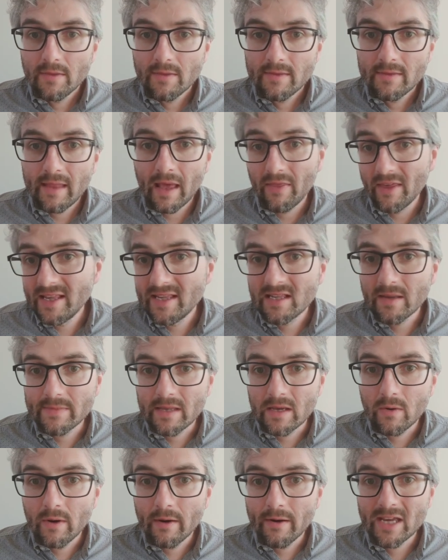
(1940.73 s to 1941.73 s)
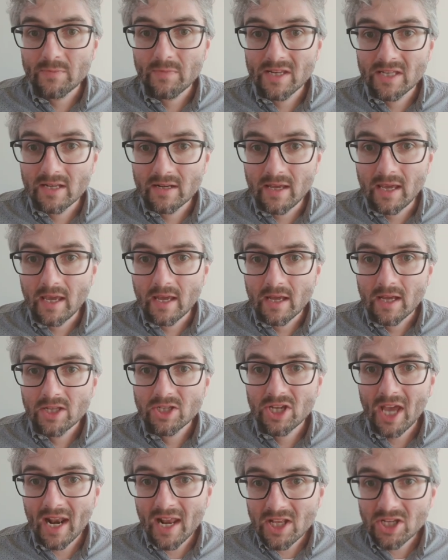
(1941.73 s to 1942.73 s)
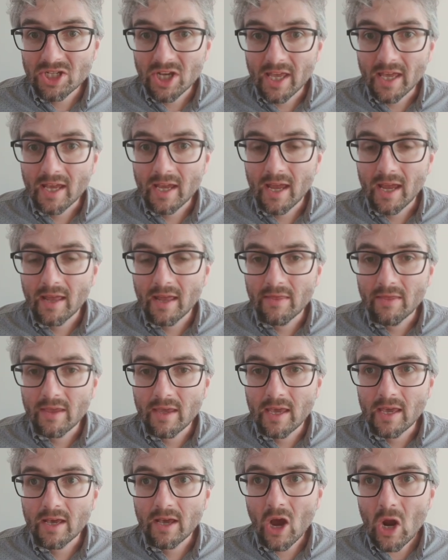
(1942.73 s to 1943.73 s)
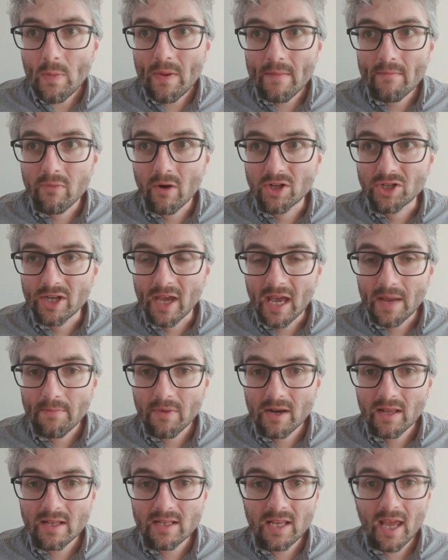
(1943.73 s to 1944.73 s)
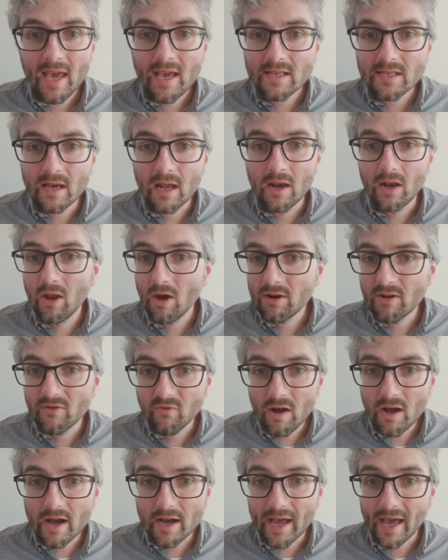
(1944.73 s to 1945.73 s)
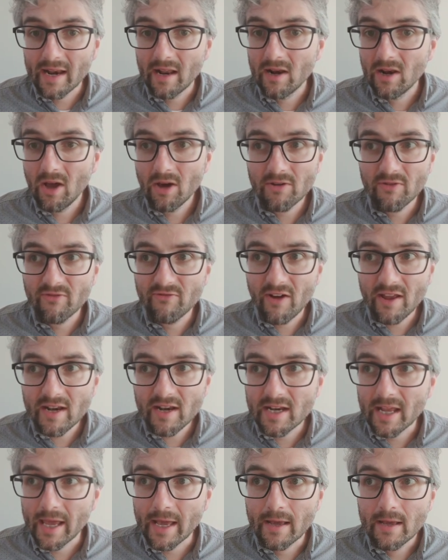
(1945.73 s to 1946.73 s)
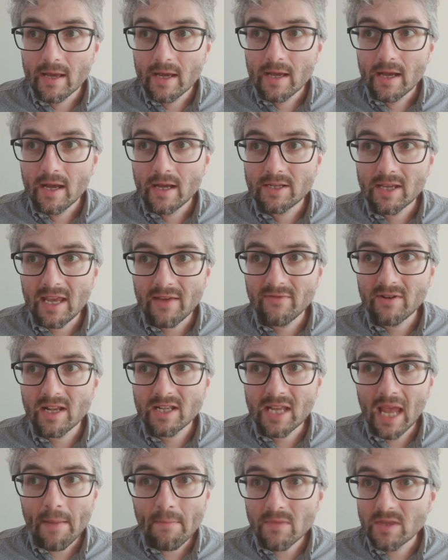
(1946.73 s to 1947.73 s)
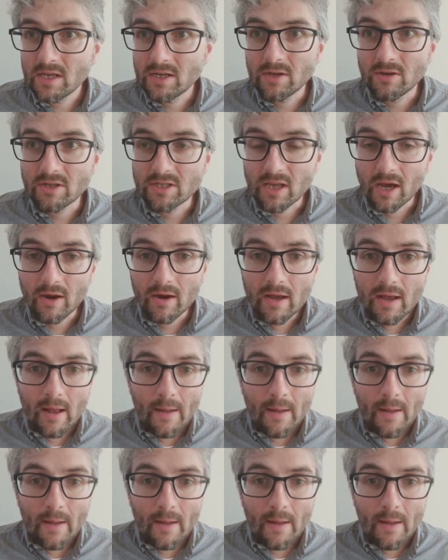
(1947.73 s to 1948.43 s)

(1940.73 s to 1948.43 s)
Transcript: Now, this is something we're explicitly challenging in the Coping project, but it takes a lot of work and a lot of funding to even attempt to do so.